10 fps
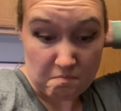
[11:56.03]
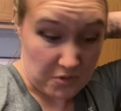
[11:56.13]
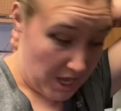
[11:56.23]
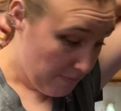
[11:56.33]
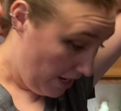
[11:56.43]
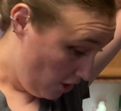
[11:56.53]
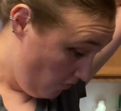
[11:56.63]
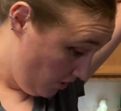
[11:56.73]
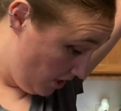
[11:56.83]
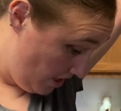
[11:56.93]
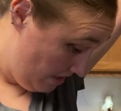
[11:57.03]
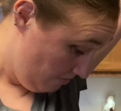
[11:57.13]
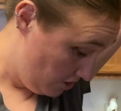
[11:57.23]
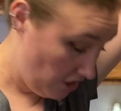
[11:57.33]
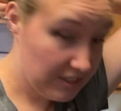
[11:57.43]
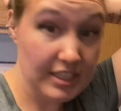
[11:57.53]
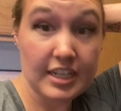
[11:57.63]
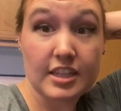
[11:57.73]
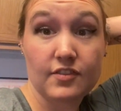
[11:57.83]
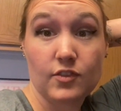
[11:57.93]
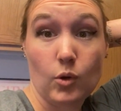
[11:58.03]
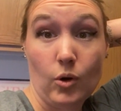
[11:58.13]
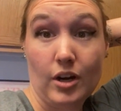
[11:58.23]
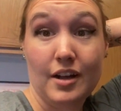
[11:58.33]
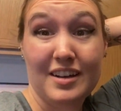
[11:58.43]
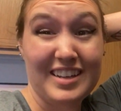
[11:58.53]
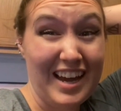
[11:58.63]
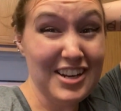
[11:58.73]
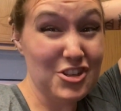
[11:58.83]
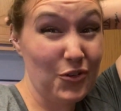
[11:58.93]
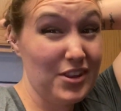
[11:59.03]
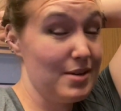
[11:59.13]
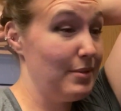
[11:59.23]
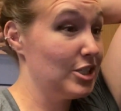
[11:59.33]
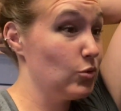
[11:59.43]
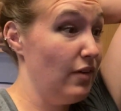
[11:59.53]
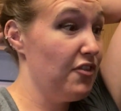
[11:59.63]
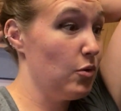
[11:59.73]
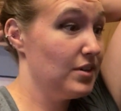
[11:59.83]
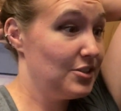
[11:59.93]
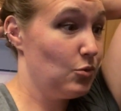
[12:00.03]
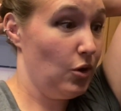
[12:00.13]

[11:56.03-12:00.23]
came back over here, started cleaning the floor, got annoyed that my Swiffer wasn't